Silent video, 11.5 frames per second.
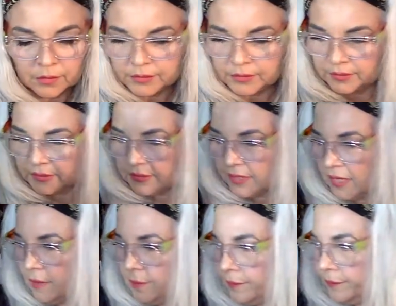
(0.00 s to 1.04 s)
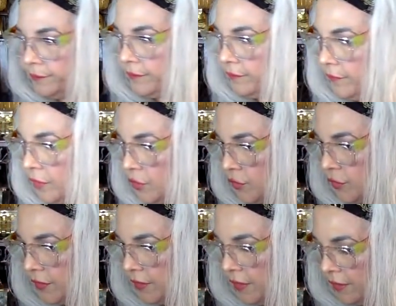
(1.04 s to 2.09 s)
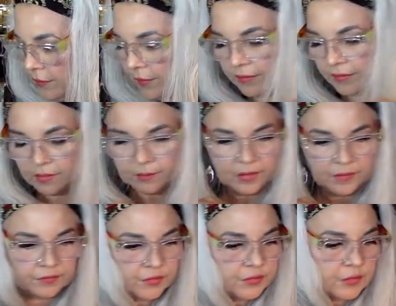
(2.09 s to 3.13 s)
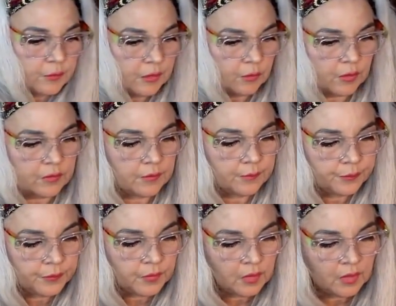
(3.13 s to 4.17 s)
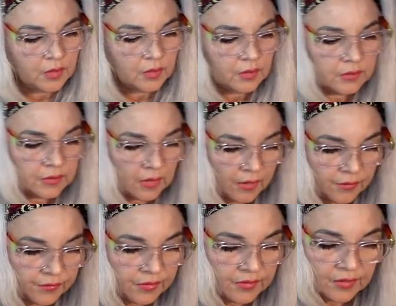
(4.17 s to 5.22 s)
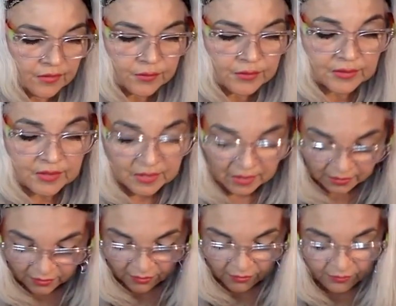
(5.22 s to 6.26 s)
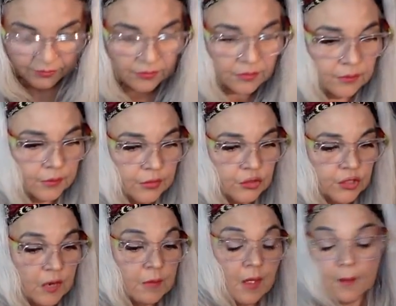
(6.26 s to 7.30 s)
This is the same interesting earring that I'm gonna have to do something with. Because I don't think the other one's in here. What a shame.